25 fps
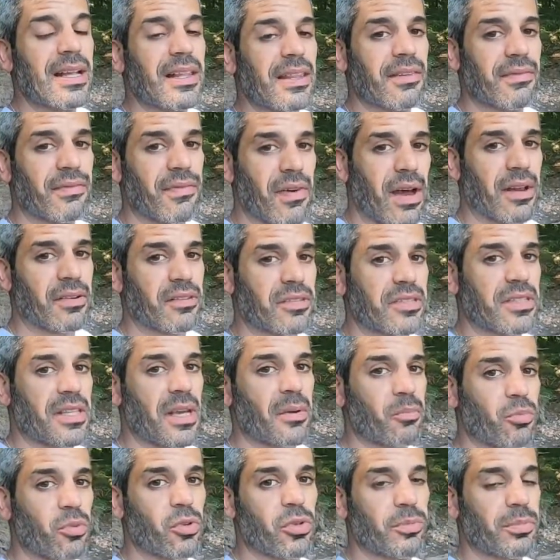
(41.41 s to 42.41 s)
The final
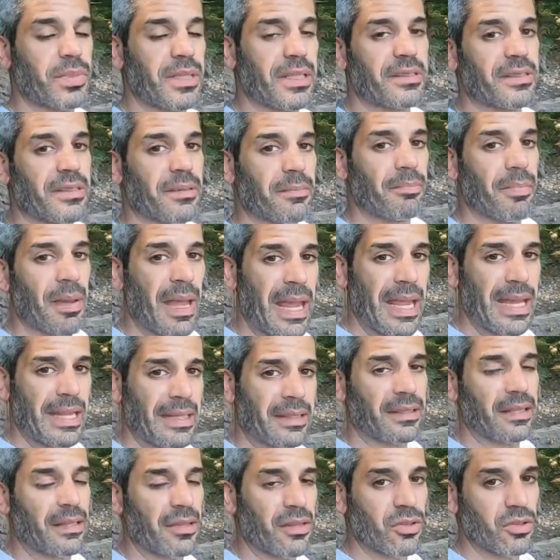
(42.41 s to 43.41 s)
step will be to
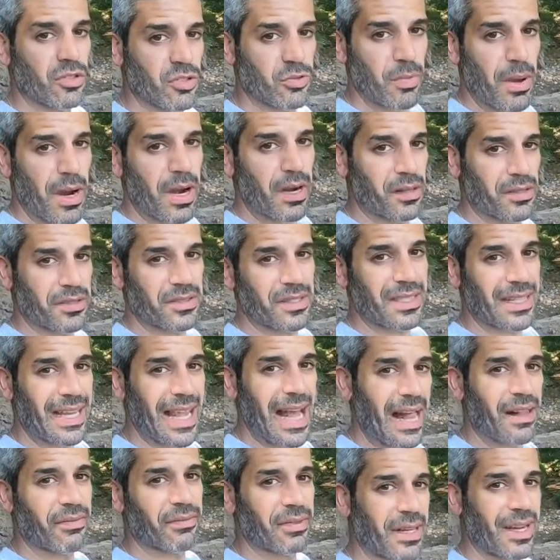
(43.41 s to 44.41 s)
paint those barrels in
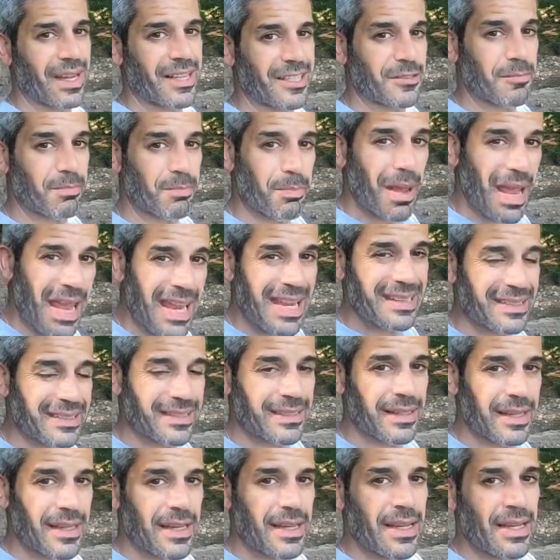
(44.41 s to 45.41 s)
galvanized paint